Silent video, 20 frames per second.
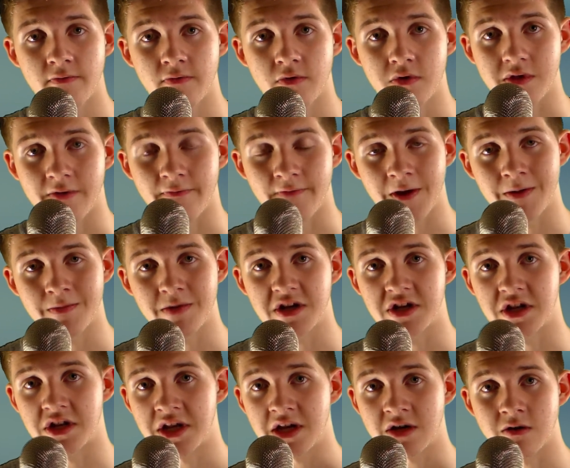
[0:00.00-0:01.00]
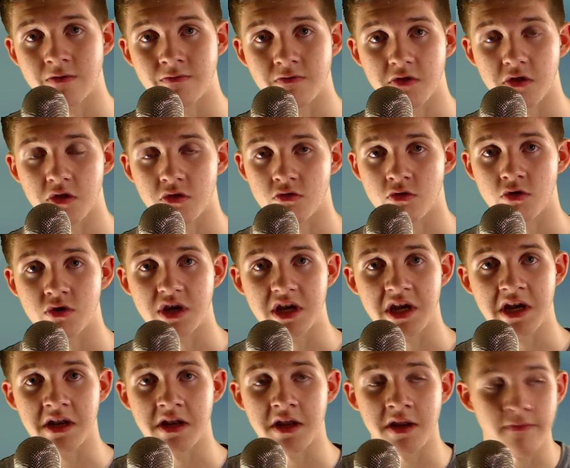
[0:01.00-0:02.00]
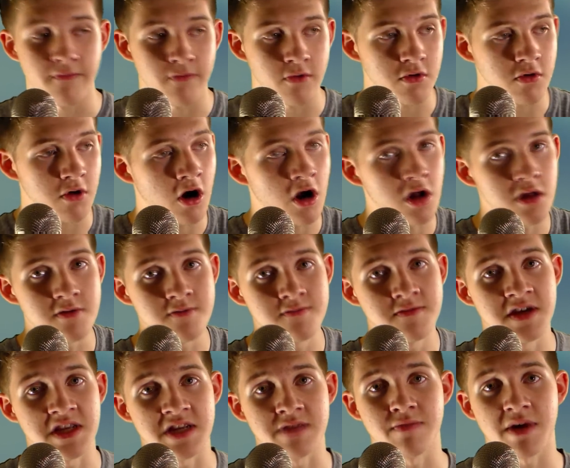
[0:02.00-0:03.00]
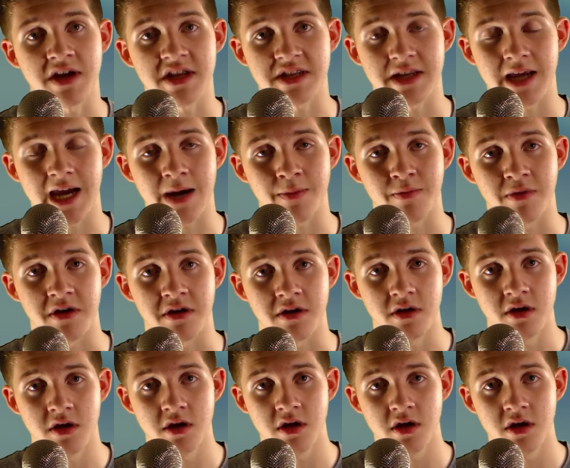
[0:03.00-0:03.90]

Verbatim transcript: for the family to take over the throne again and for all of this mess to happen.